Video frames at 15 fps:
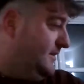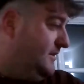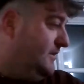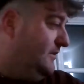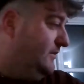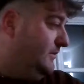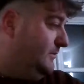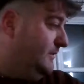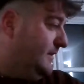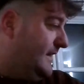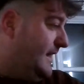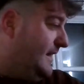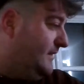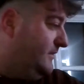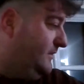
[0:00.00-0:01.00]
use up the
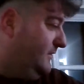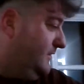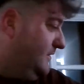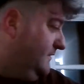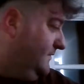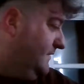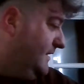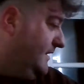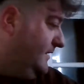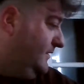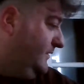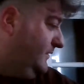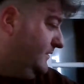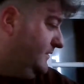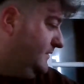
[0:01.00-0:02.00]
gas too
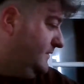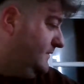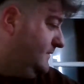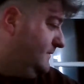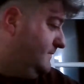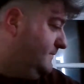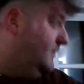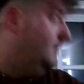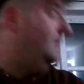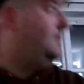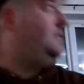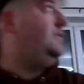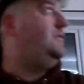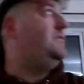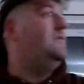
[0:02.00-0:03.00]
fast. But
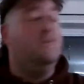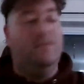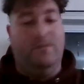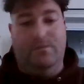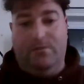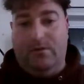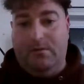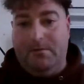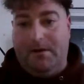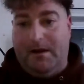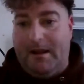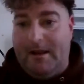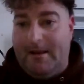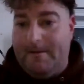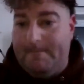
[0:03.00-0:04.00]
it's just nice and warm in
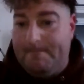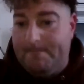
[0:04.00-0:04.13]
here.